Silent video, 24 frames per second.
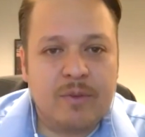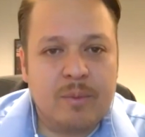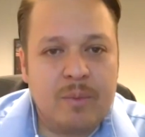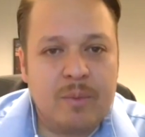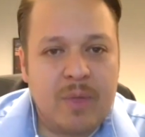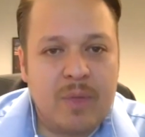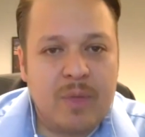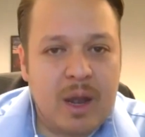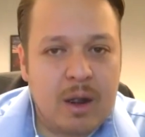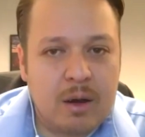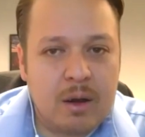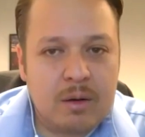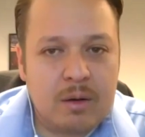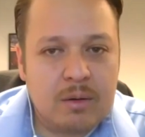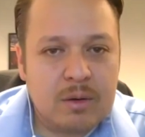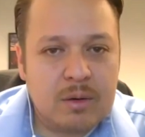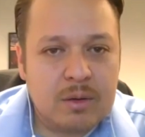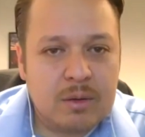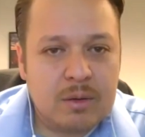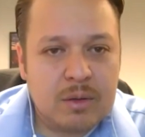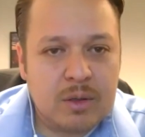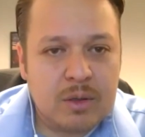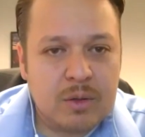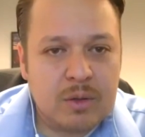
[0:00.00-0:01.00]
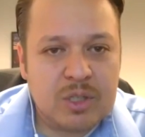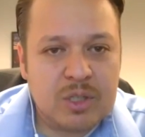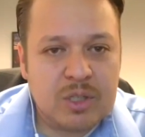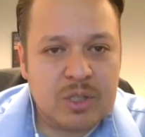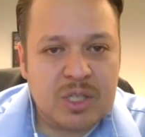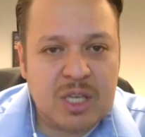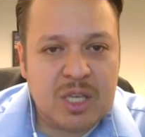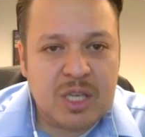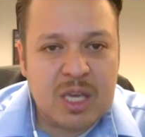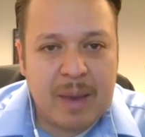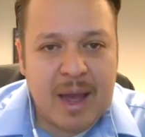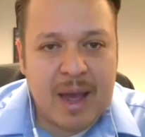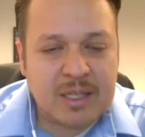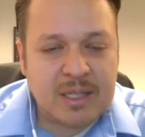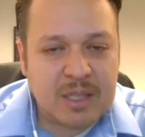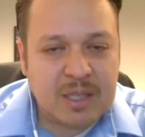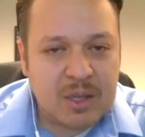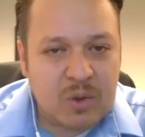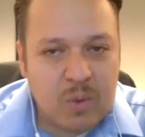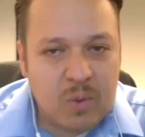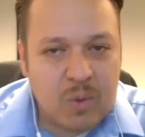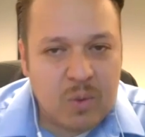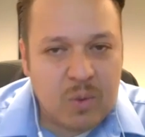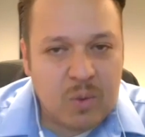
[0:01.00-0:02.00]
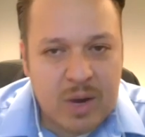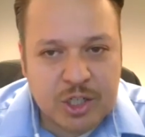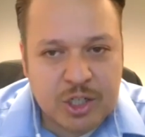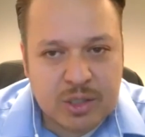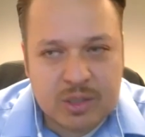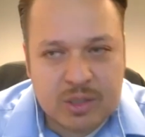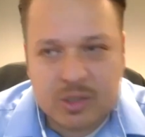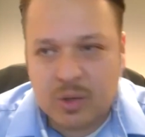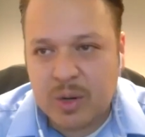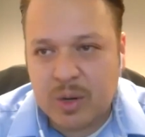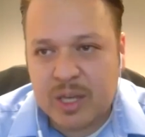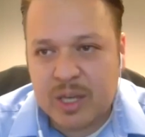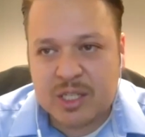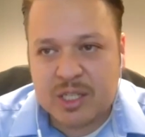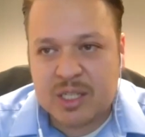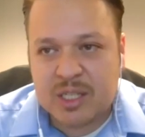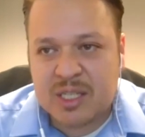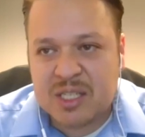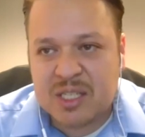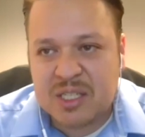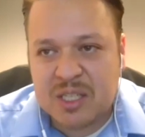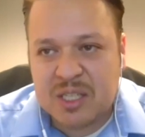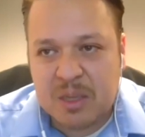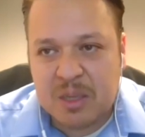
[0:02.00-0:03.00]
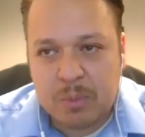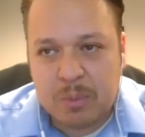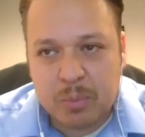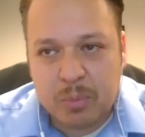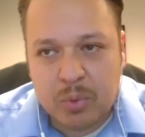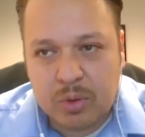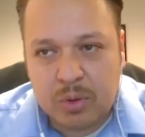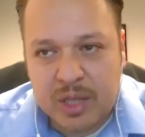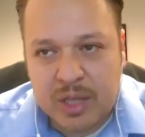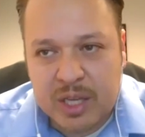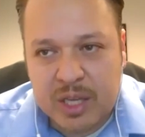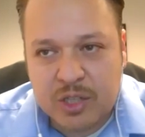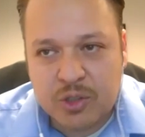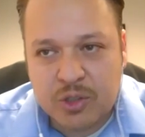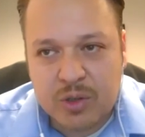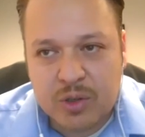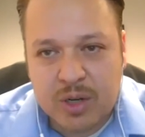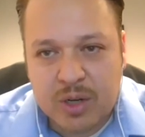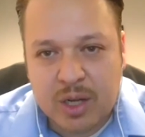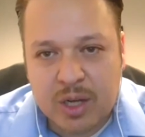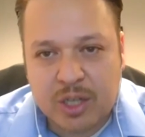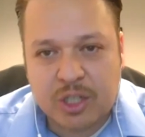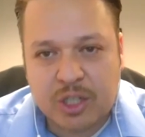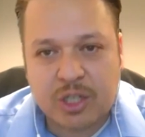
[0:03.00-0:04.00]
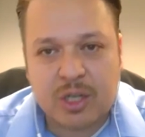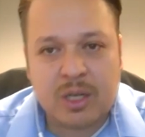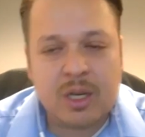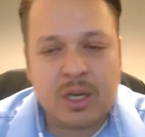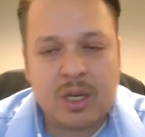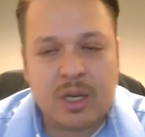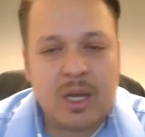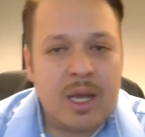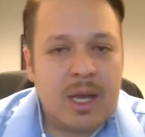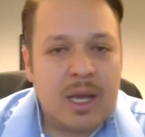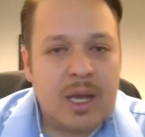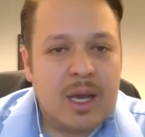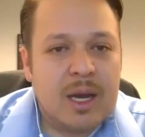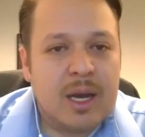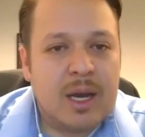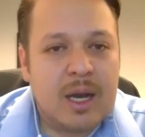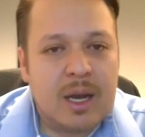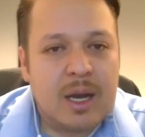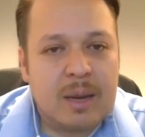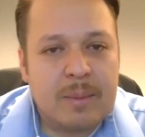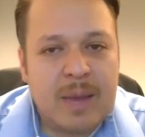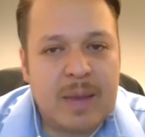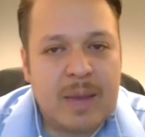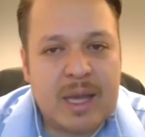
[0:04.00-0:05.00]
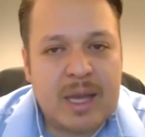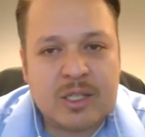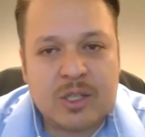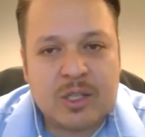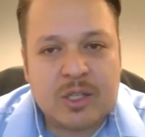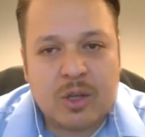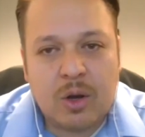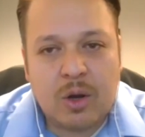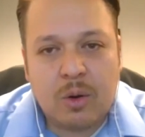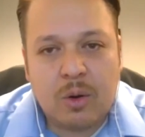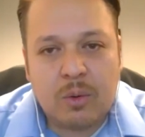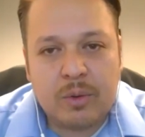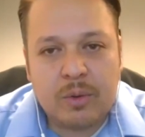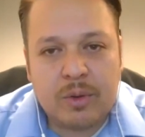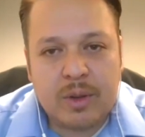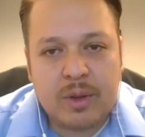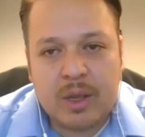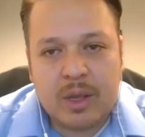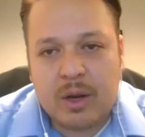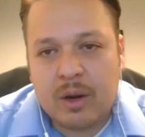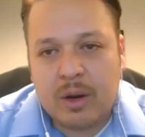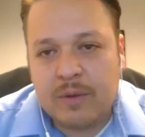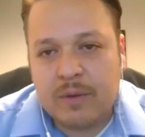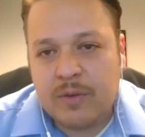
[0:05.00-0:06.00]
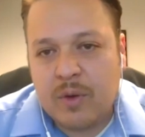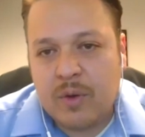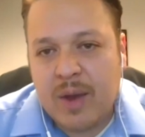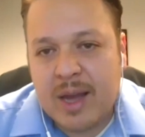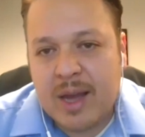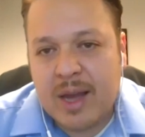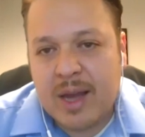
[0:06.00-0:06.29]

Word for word: Good. there, you just keep asking questions. So it's a simple introduction. Um, and so, you know, he's giving it